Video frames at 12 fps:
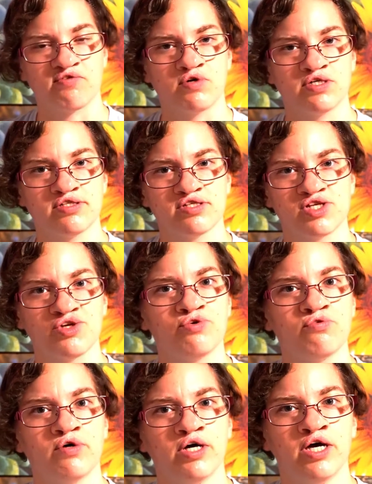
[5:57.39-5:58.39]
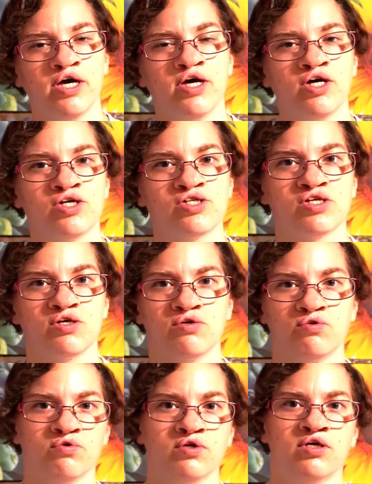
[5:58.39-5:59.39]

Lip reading: ones too. So